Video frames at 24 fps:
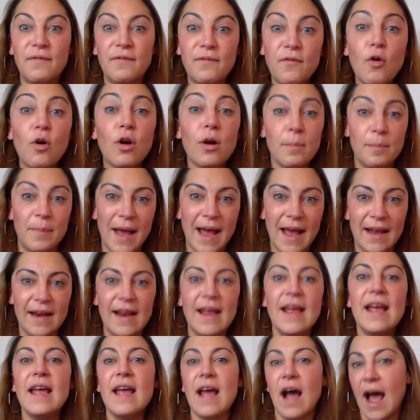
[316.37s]
before
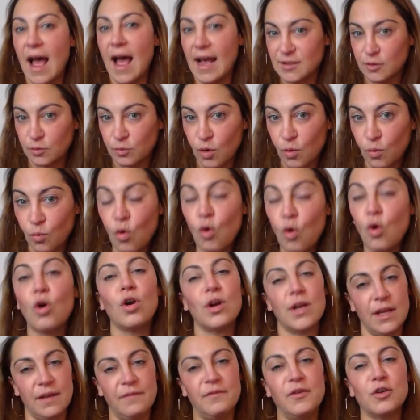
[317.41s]
bed as a
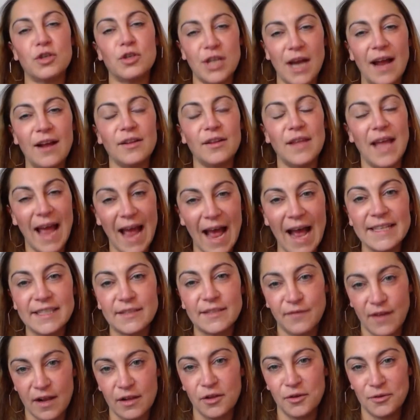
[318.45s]
reward if your child
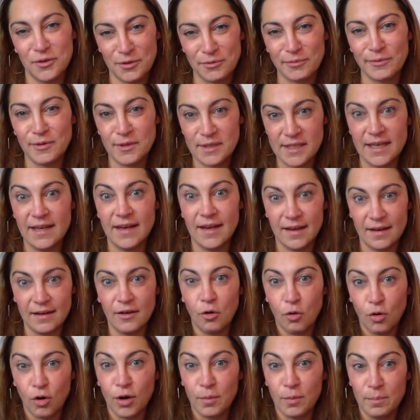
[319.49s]
has followed the
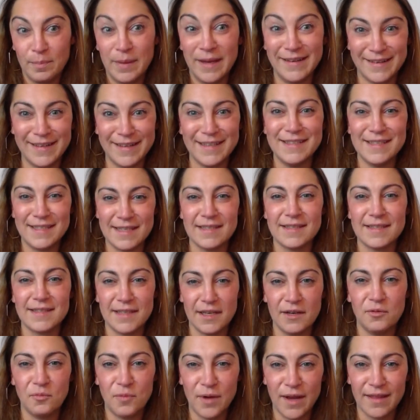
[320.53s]
routine or been
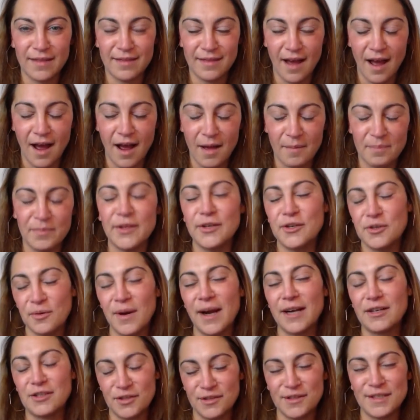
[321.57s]
consistent with the
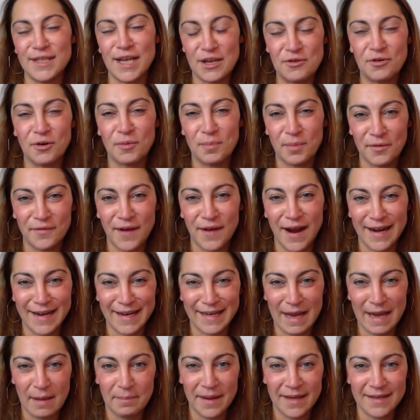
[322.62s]
directions that you're
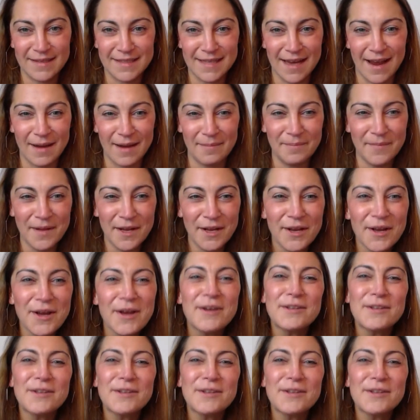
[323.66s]
providing at bedtime.